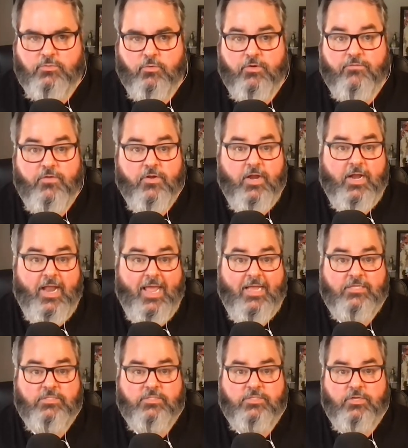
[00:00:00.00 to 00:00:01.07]
or if you're at an
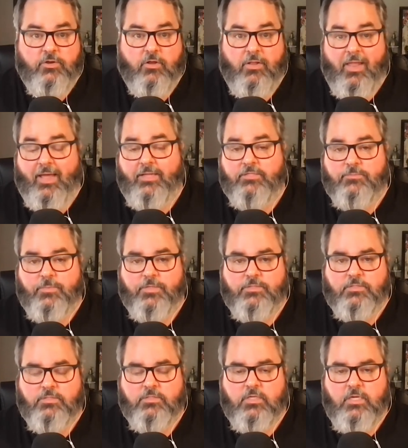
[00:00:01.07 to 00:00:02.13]
agency, your client's
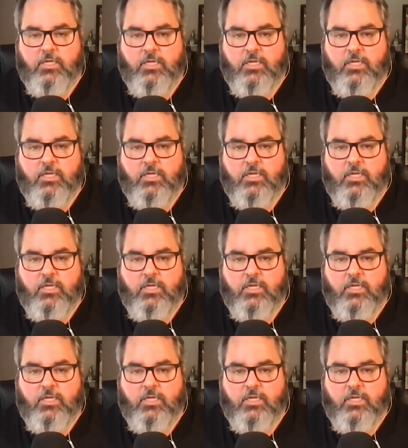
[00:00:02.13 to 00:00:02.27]
business?